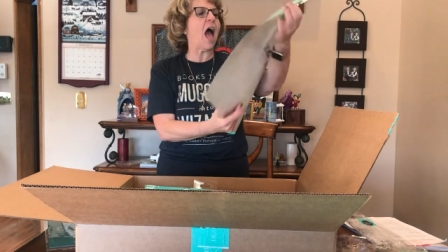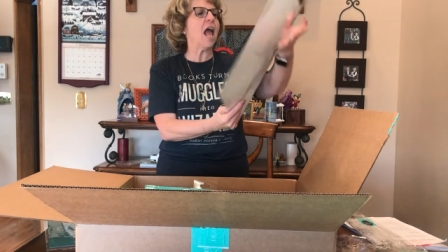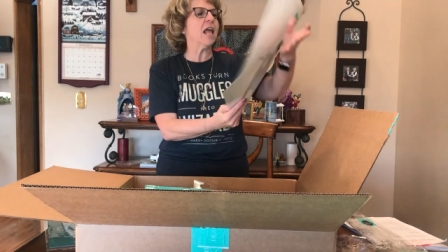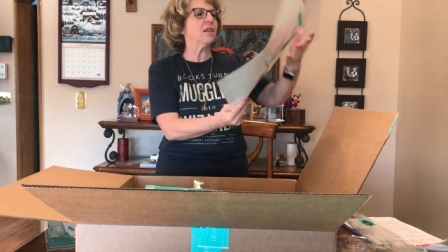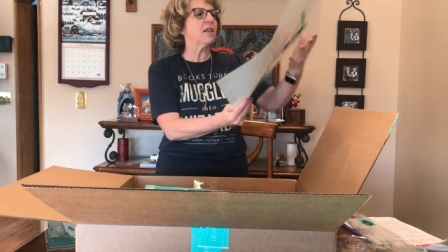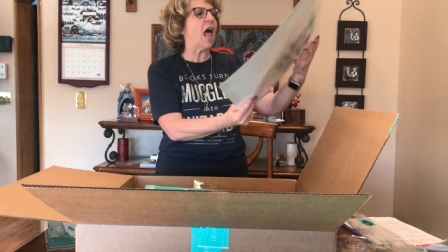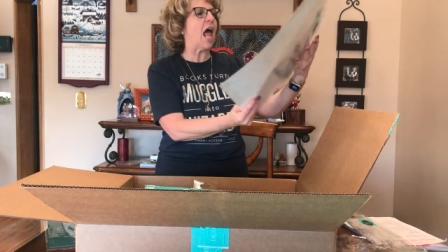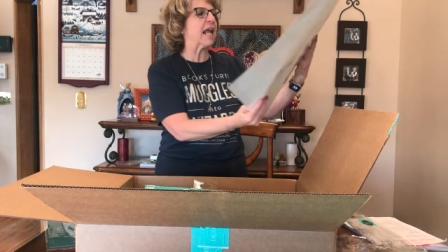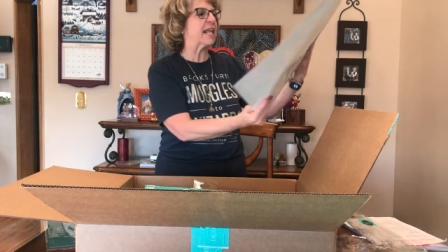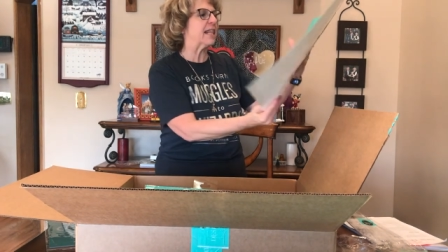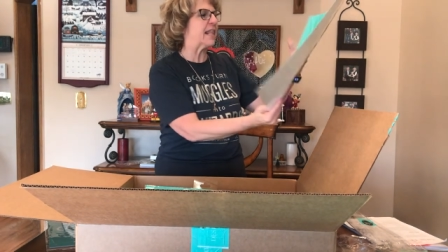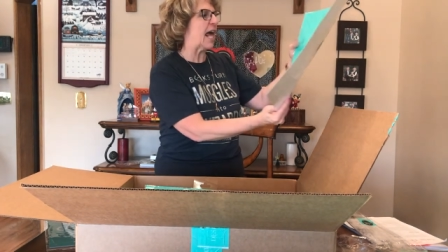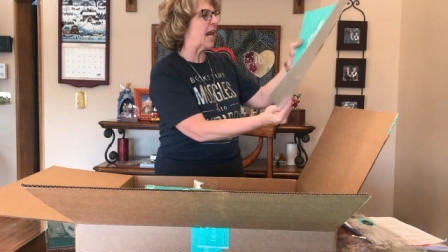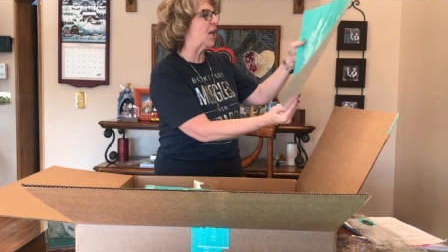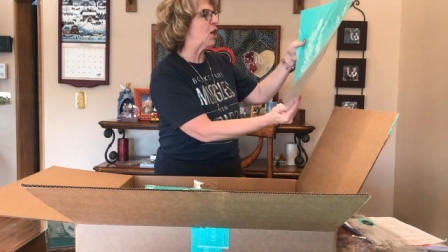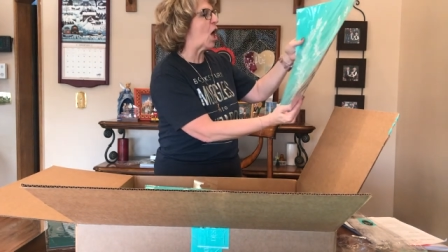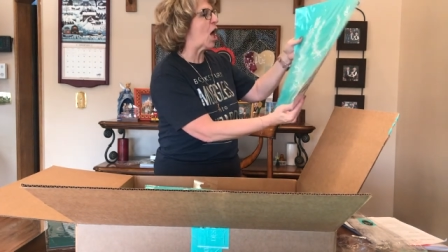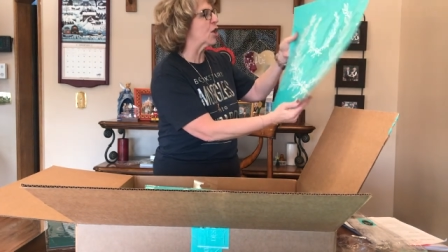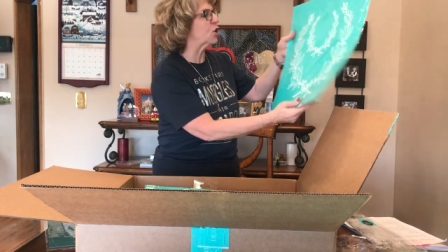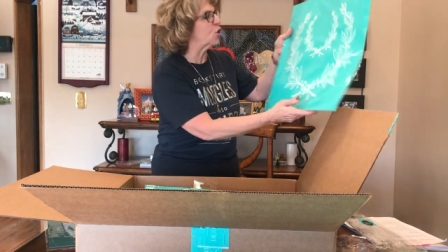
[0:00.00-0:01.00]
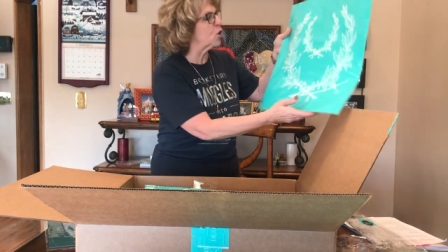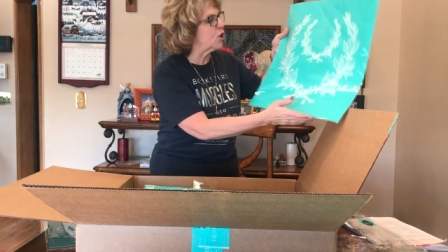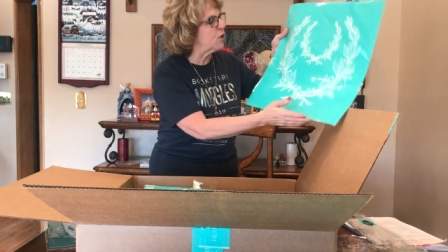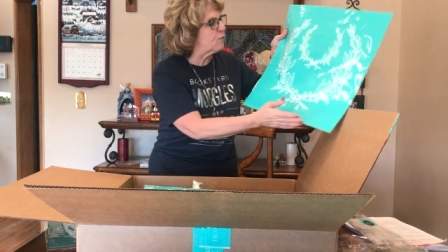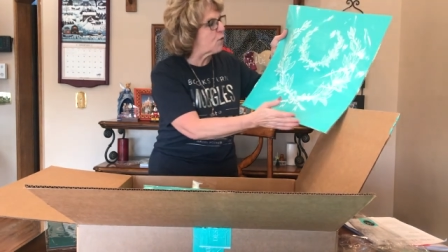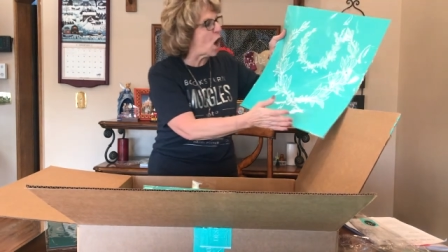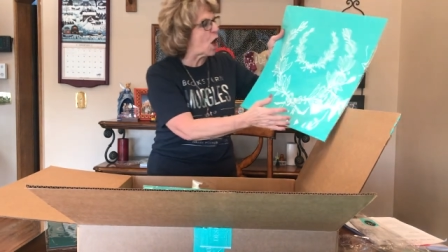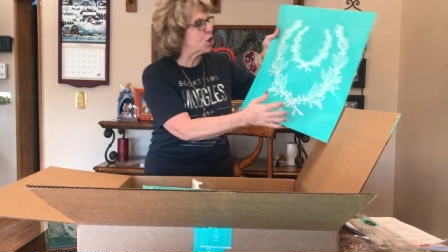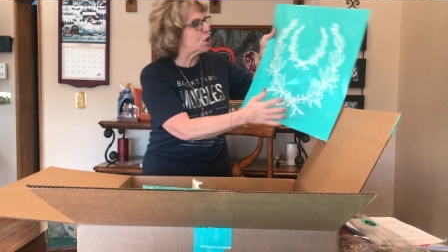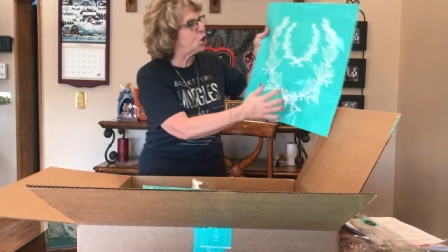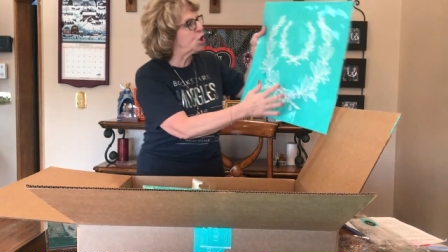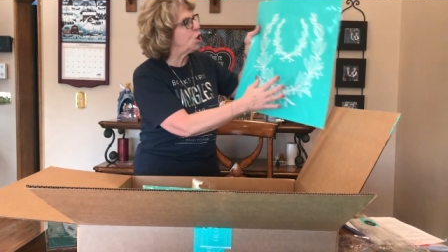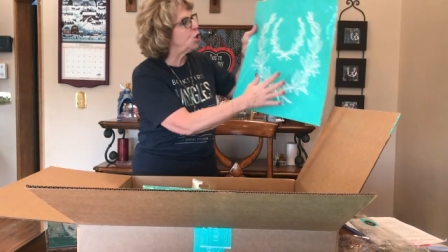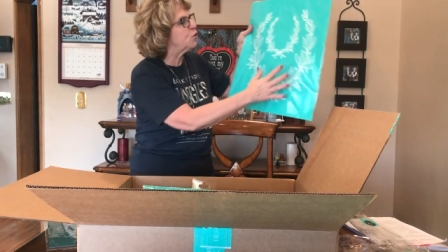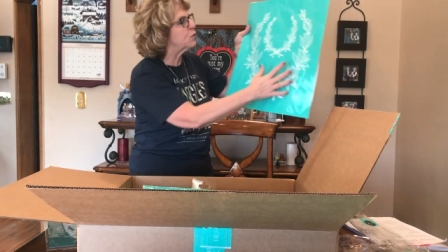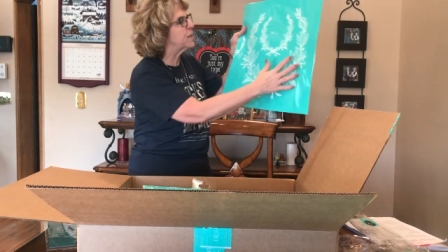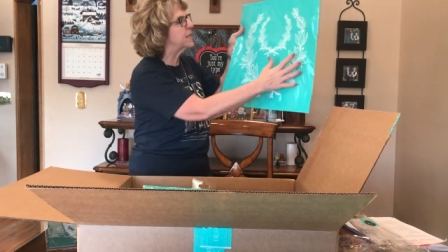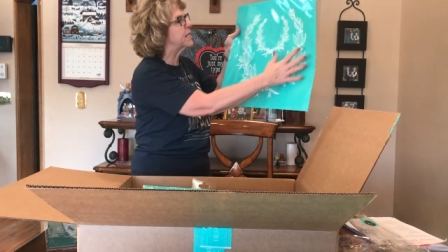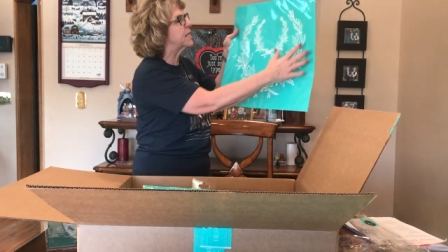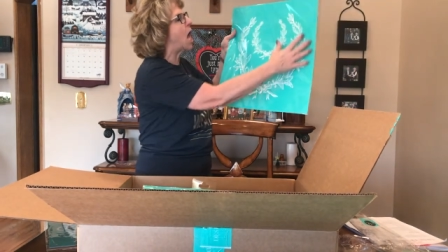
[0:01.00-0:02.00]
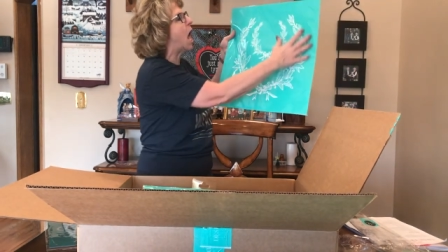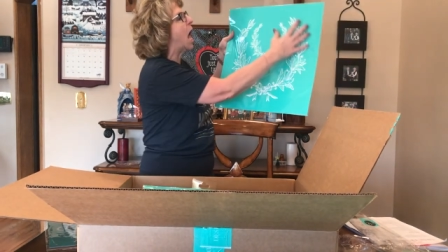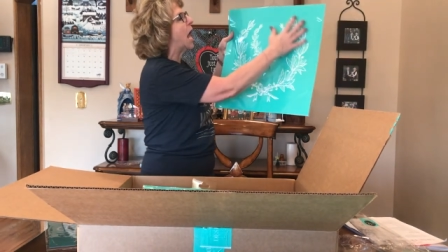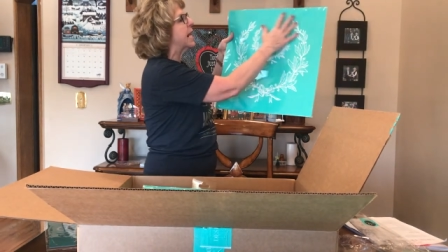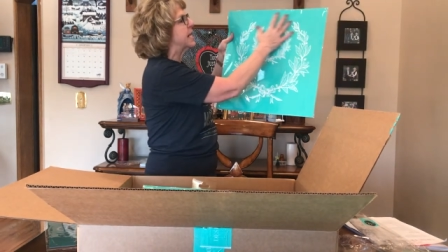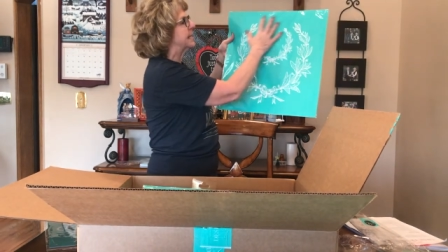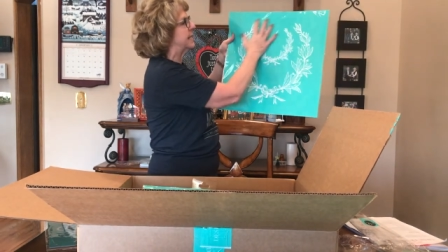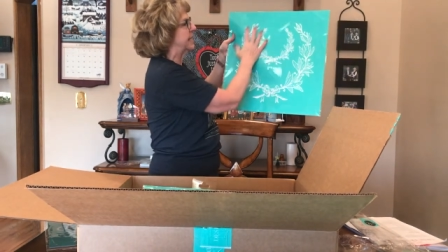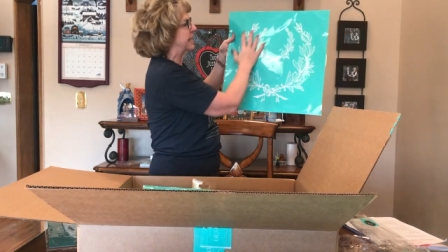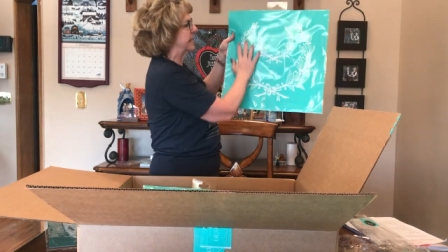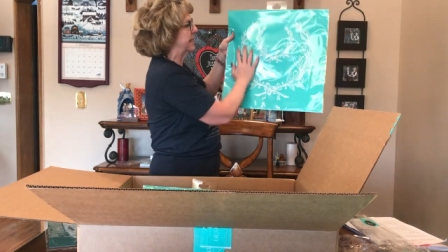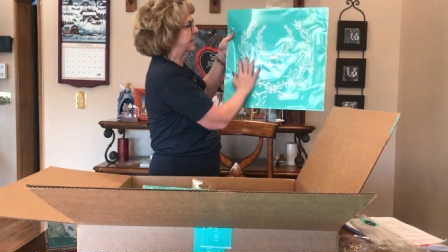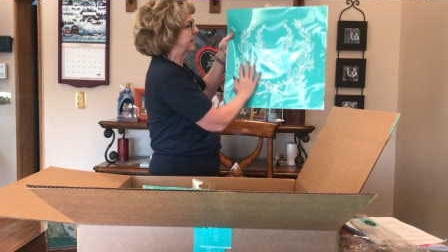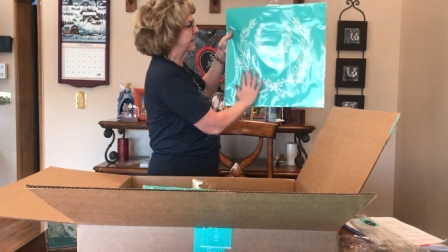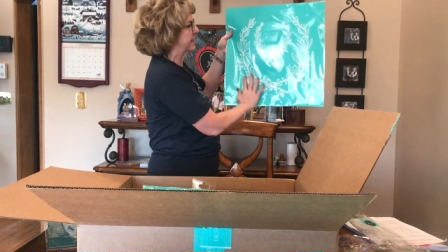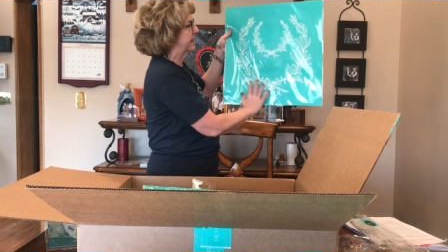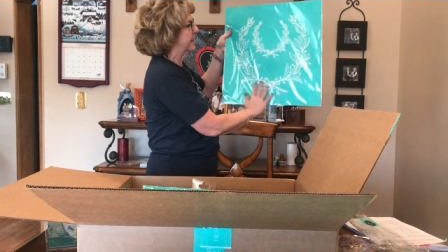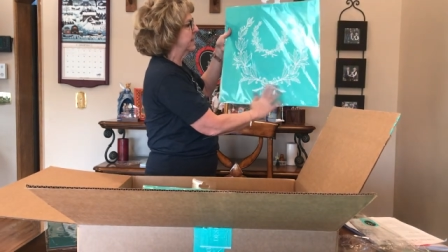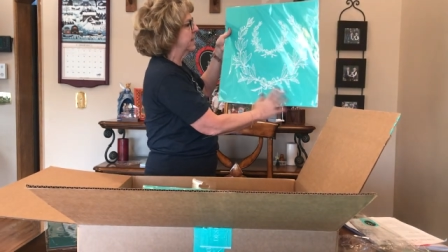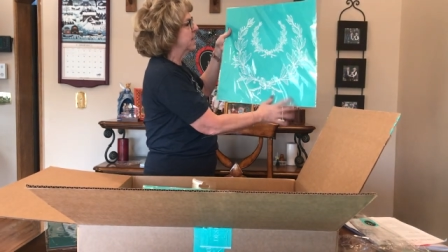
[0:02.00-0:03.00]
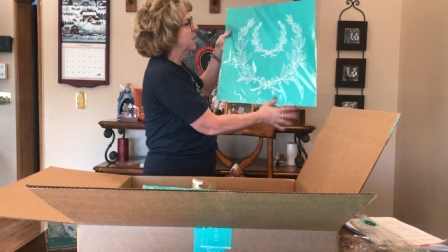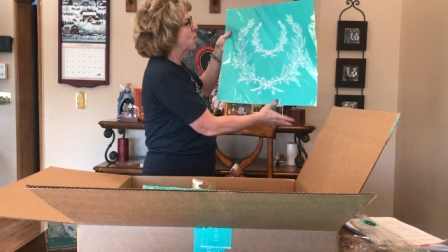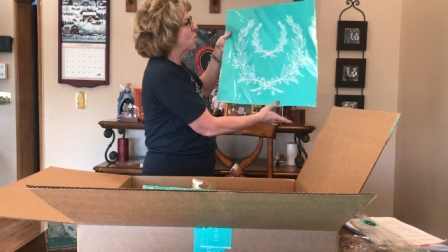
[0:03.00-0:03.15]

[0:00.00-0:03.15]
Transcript: that I like that a lot. So you've got two sizes,